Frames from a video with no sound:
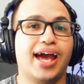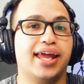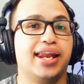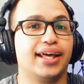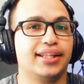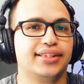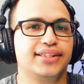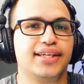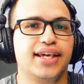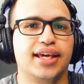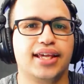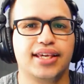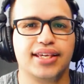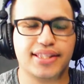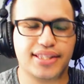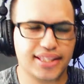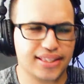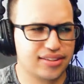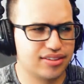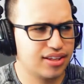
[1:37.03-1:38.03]
and at the end
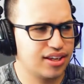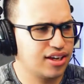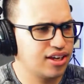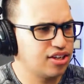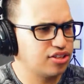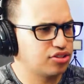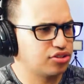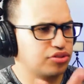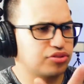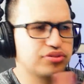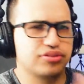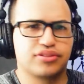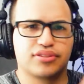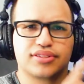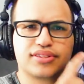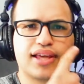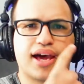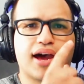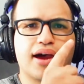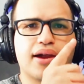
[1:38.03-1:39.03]
he did some
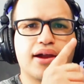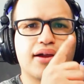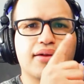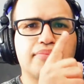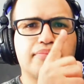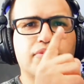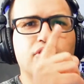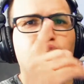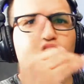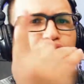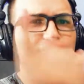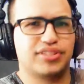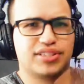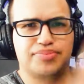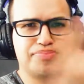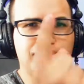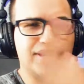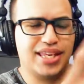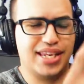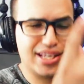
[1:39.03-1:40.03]
type of a
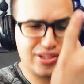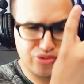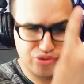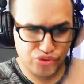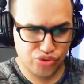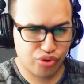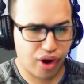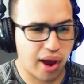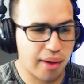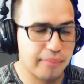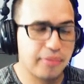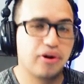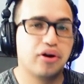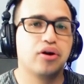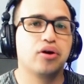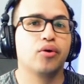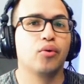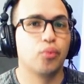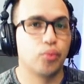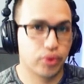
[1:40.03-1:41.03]
spinning
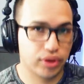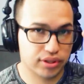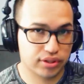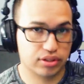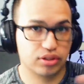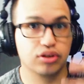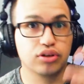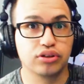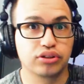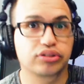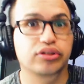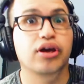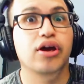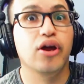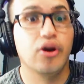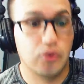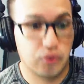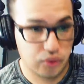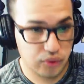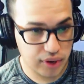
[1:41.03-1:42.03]
driver, which looked
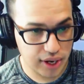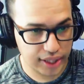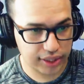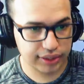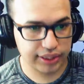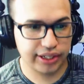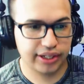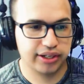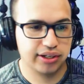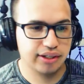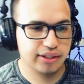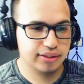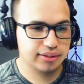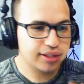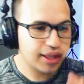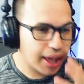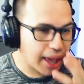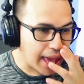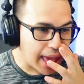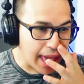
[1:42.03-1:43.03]
really
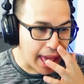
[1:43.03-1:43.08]
good,